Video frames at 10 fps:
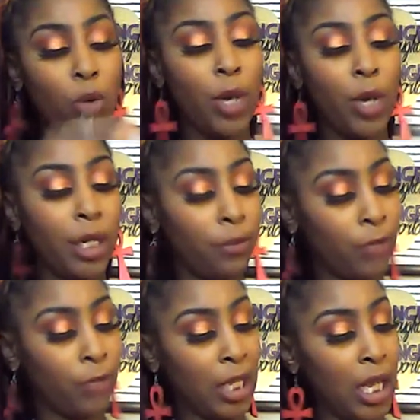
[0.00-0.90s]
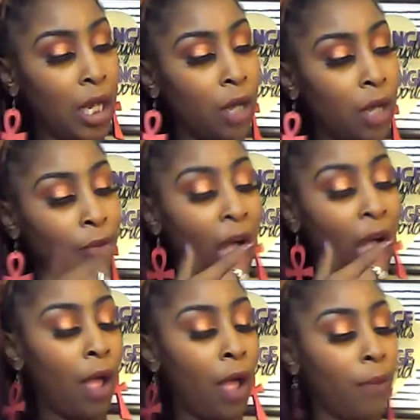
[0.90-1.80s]
Now let's read the
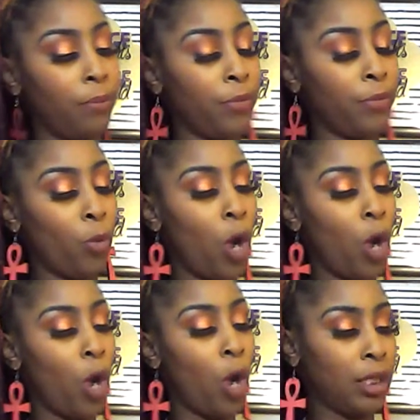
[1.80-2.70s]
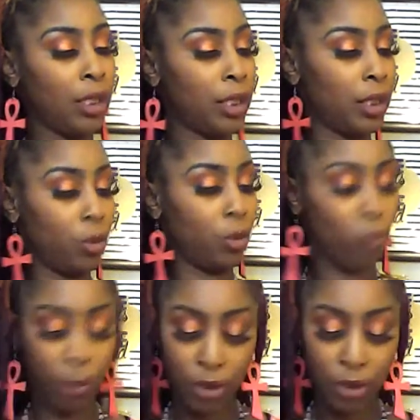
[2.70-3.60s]
King of
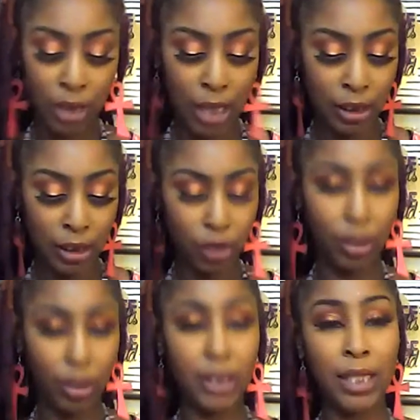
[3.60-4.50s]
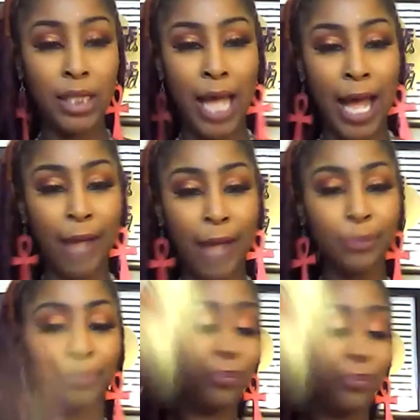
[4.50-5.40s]
Wands. What personality trait is
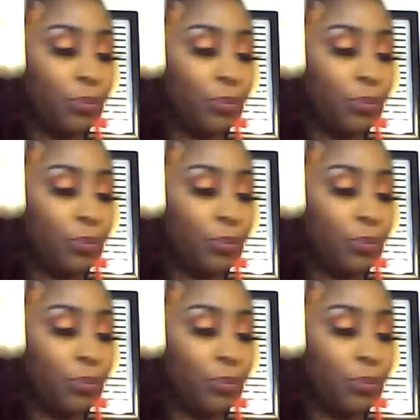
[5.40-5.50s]
that?